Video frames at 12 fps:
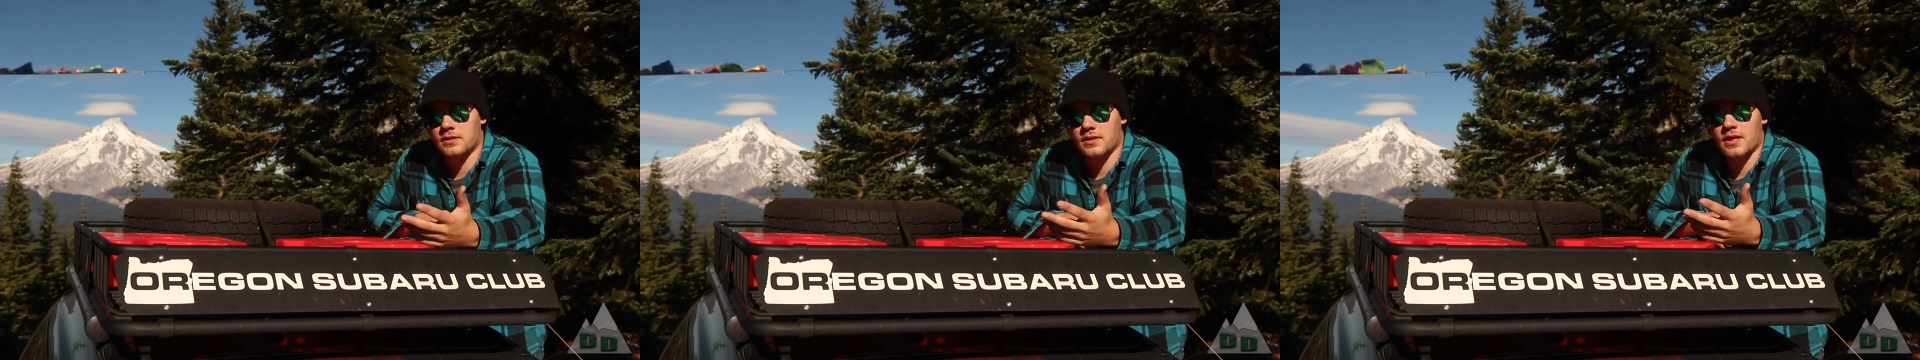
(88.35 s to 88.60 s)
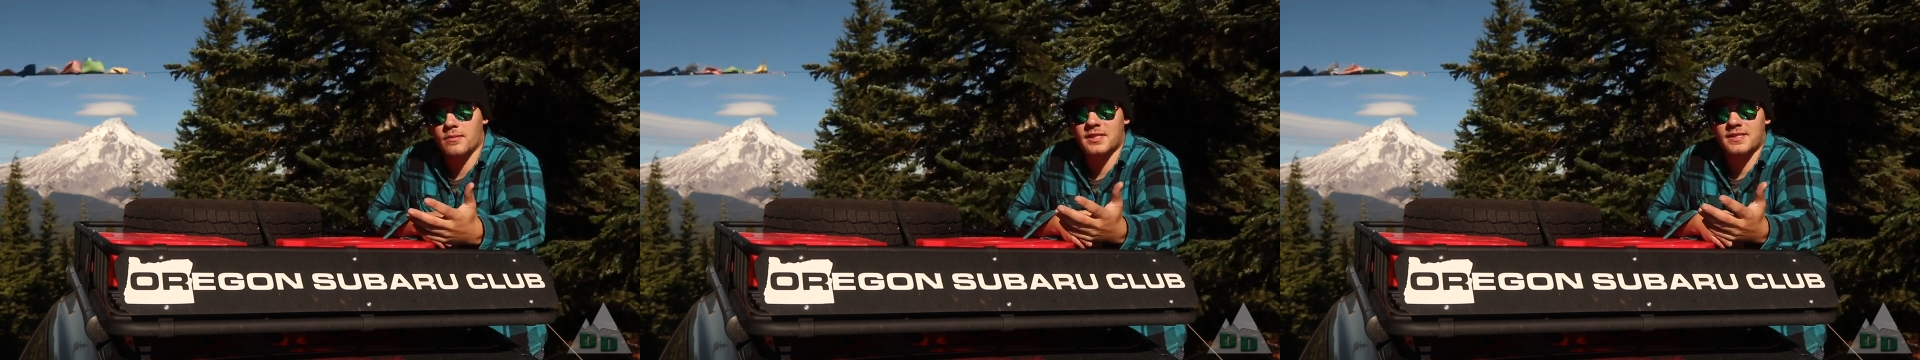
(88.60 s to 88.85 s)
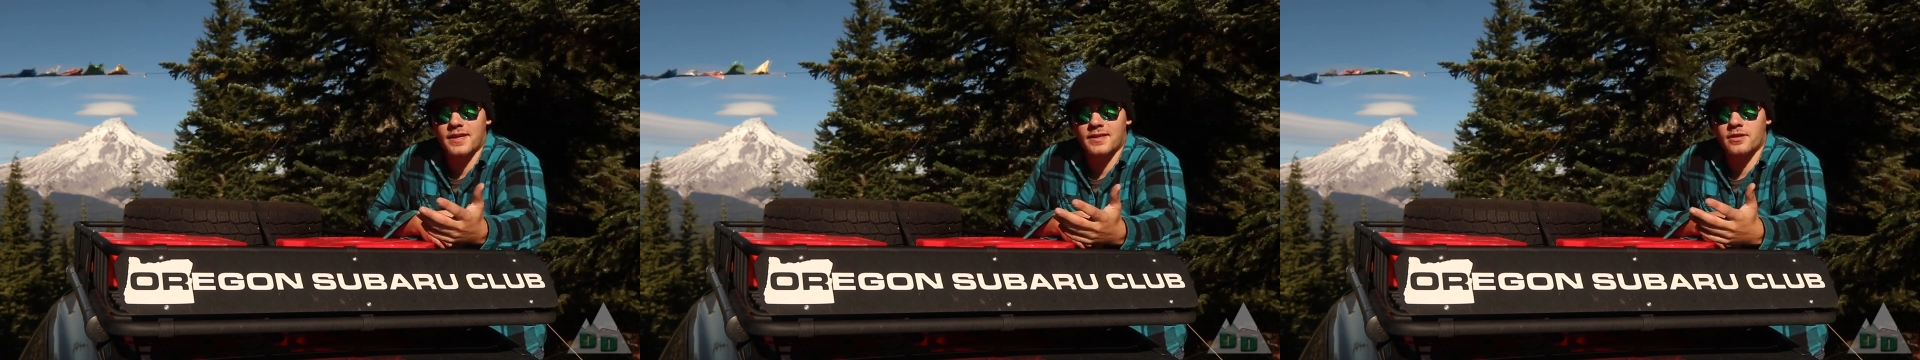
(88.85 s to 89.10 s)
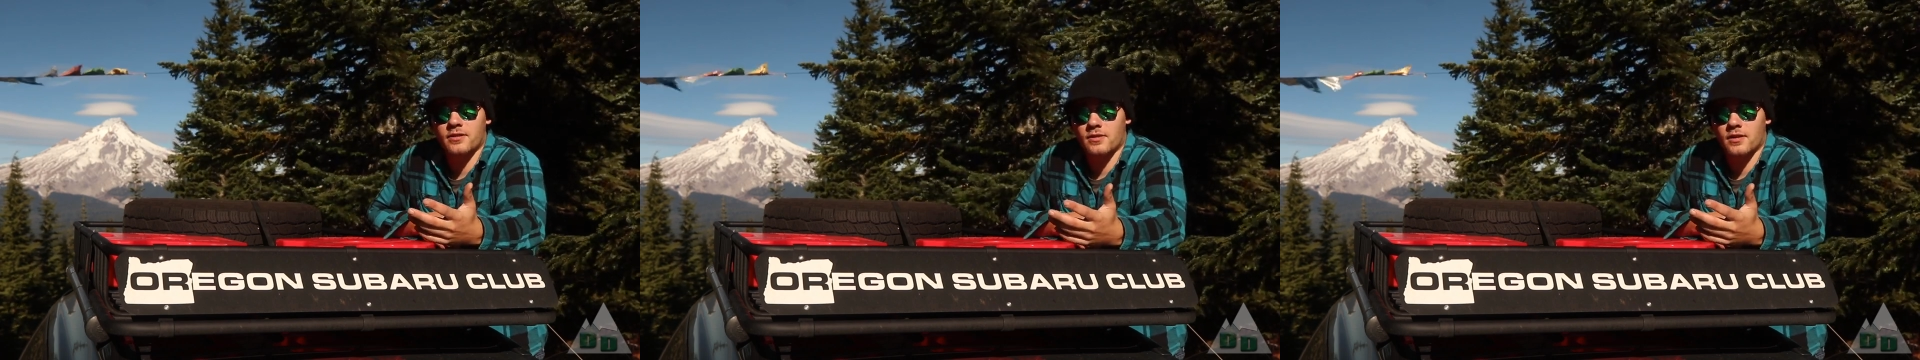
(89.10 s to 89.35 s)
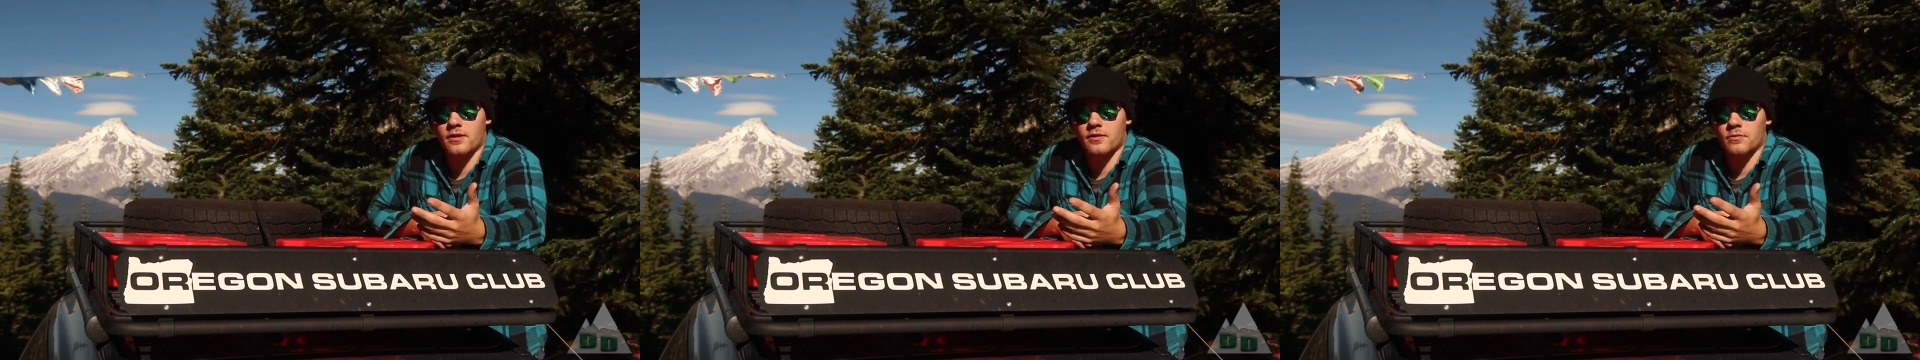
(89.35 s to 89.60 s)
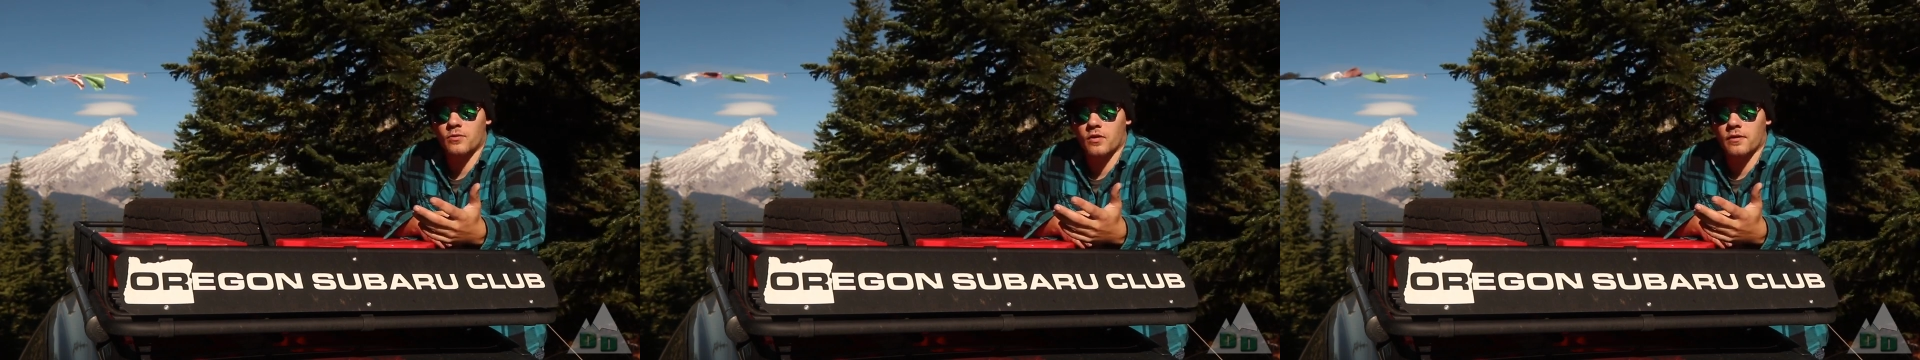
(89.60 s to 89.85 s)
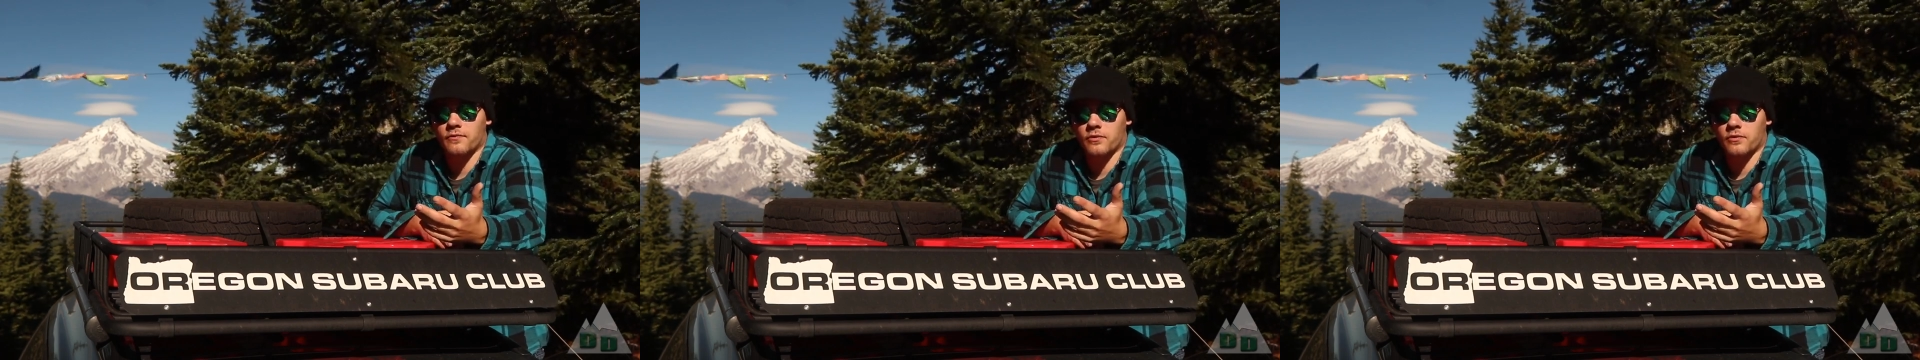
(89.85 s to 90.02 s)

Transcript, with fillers: the same as any of the other more